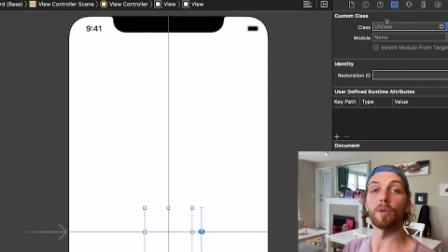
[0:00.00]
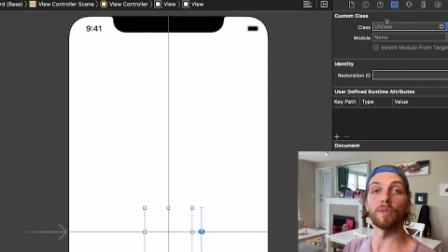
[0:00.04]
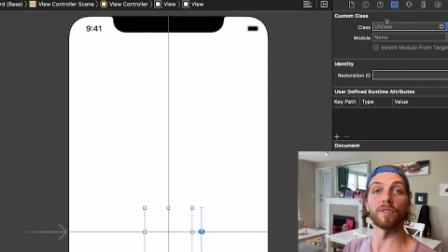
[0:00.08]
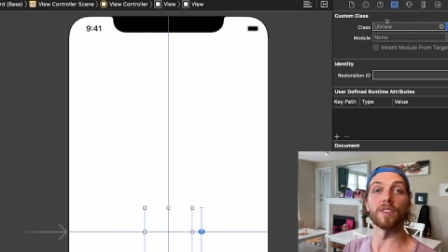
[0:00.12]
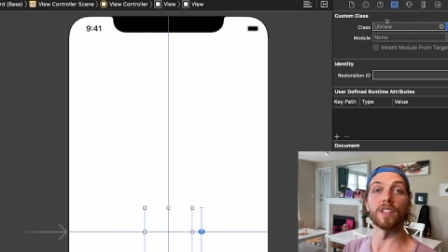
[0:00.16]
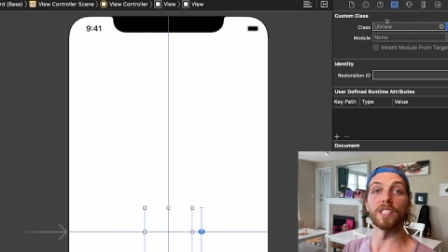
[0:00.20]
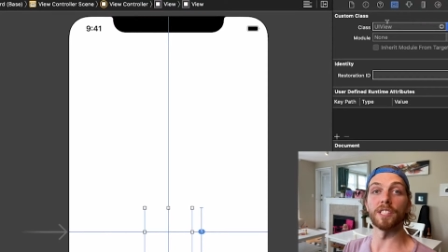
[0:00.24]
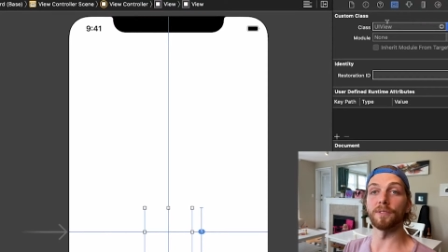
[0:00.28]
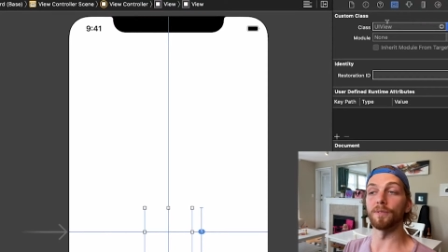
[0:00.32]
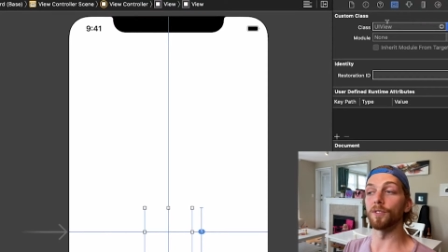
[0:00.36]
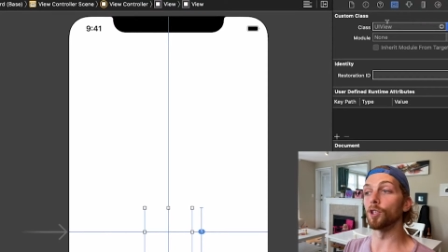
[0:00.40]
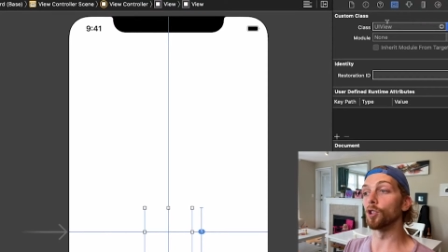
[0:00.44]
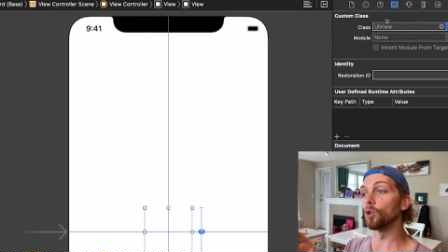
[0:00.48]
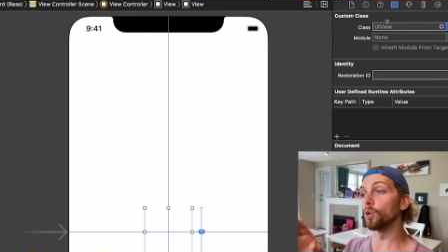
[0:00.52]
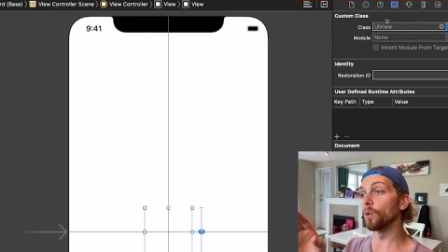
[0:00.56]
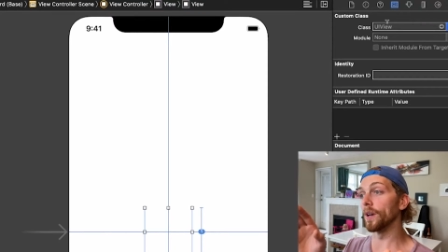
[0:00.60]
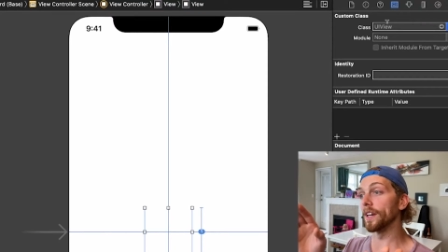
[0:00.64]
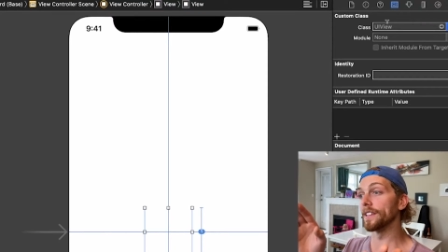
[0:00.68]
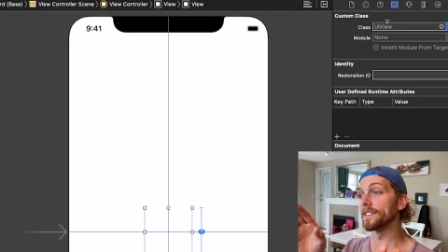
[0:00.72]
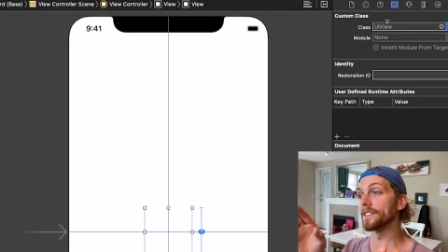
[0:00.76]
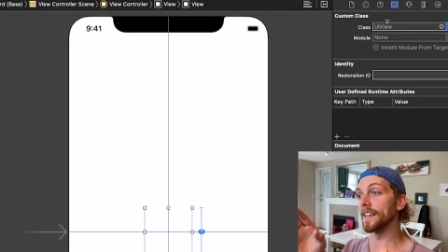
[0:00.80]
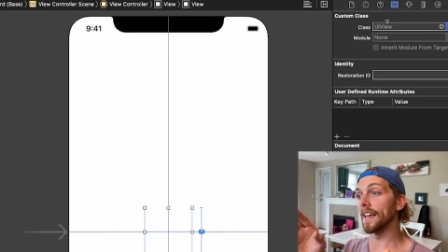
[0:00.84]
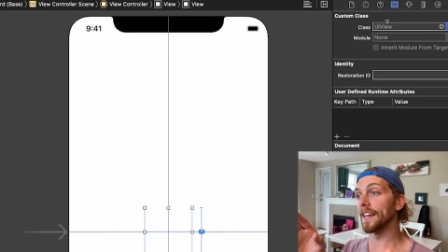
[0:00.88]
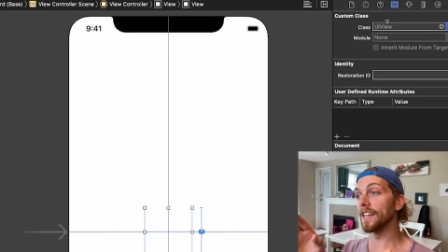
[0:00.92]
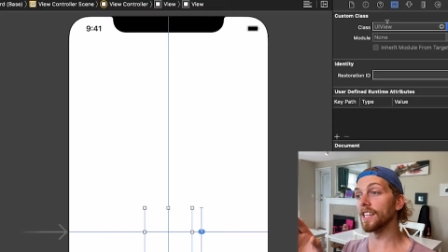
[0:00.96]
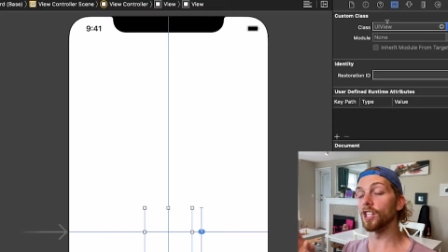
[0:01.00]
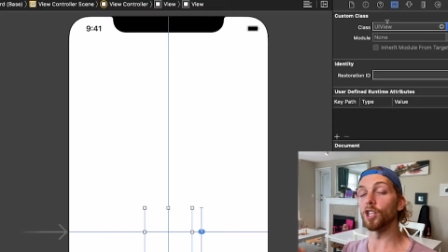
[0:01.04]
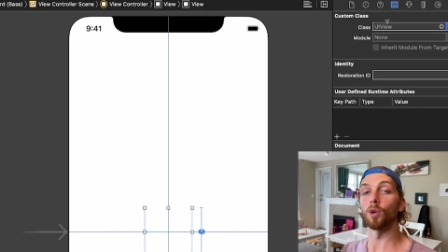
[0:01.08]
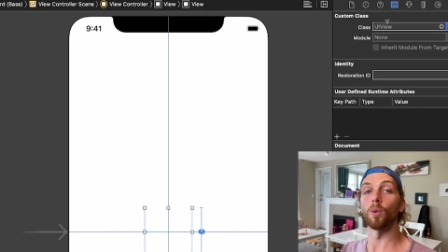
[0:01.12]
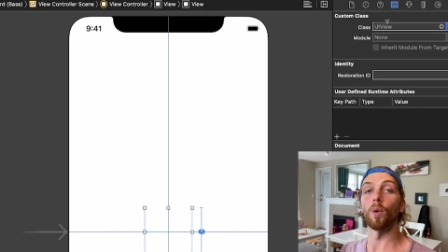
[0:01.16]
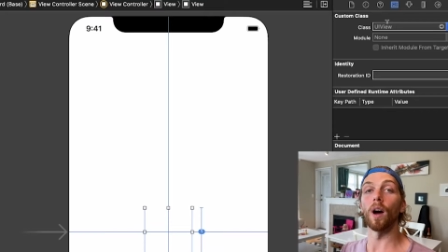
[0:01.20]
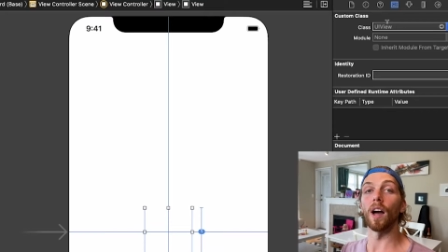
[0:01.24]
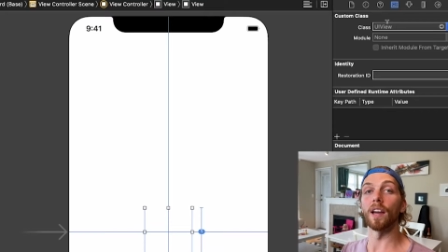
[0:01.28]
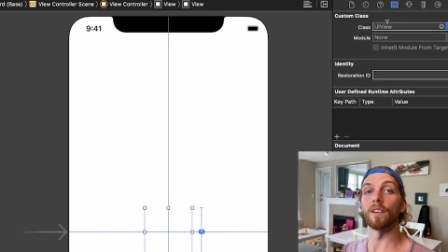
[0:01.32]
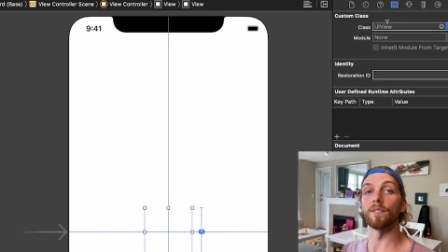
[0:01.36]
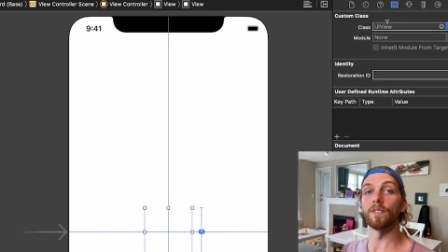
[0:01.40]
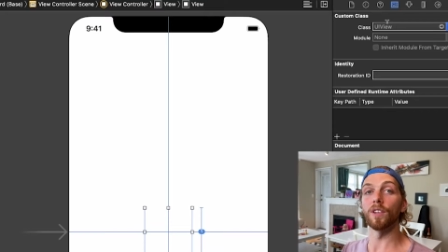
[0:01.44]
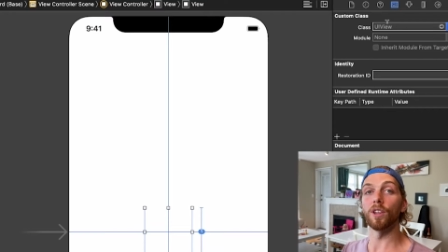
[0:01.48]
of this view is a
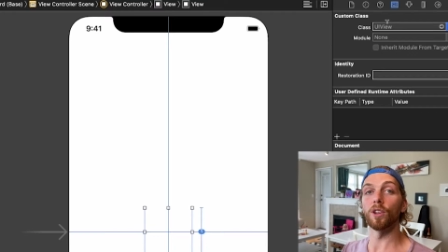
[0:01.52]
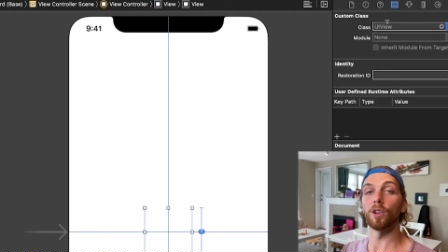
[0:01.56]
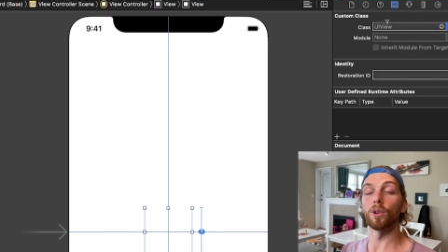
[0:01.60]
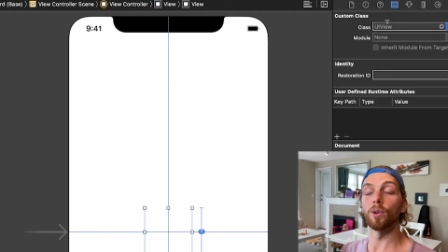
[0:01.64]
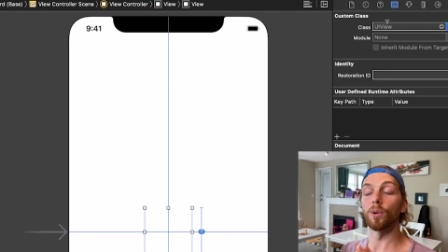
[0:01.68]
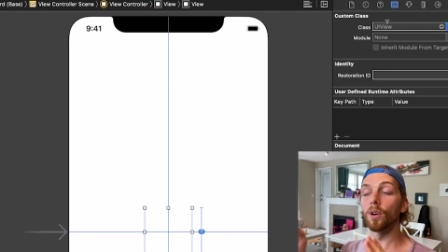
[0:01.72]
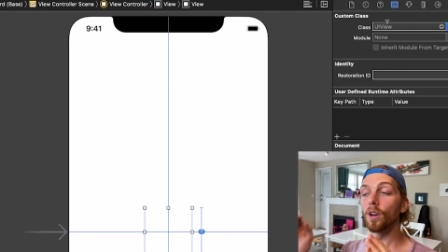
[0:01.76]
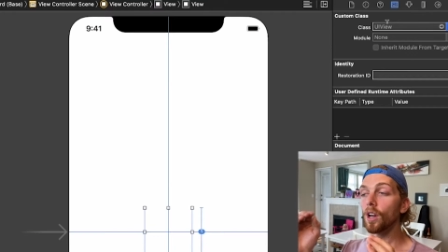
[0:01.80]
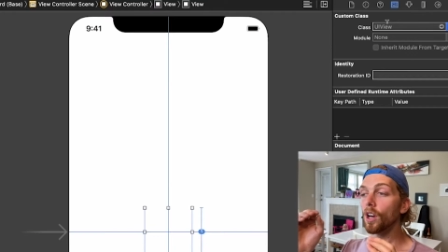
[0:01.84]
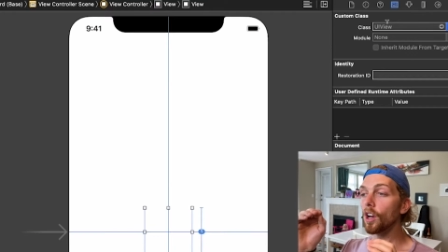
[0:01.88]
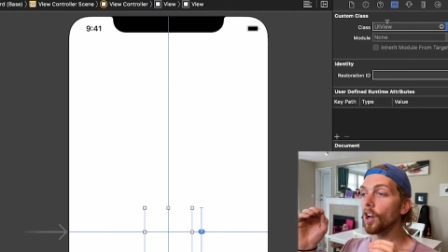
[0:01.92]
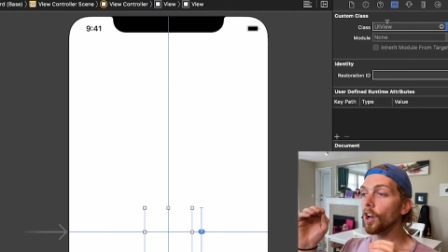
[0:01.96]
UI view.